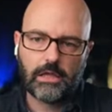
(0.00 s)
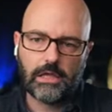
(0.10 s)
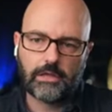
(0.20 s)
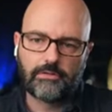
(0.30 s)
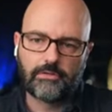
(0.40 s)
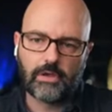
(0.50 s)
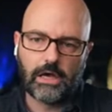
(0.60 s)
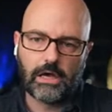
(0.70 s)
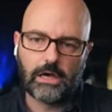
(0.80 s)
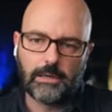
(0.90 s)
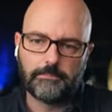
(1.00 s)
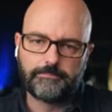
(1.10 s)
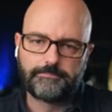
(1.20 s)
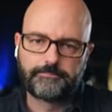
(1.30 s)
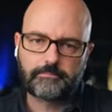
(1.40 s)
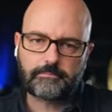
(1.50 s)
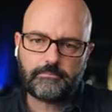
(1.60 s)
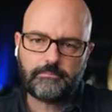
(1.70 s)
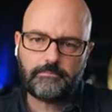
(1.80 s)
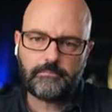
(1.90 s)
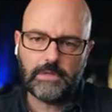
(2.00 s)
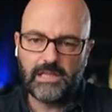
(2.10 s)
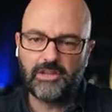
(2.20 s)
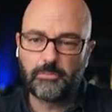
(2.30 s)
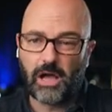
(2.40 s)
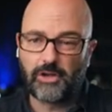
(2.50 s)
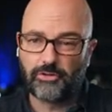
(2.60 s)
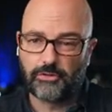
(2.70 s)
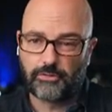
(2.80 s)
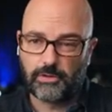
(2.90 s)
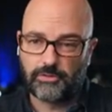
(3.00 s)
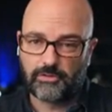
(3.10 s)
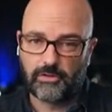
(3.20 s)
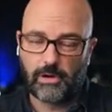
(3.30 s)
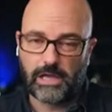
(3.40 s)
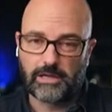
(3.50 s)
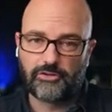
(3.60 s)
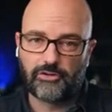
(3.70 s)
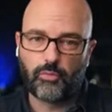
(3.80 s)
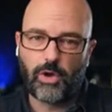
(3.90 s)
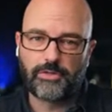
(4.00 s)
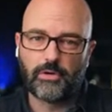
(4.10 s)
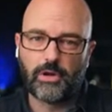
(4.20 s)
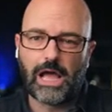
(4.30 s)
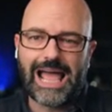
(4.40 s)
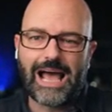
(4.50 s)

it is modular 360 grad. It's just whether or not,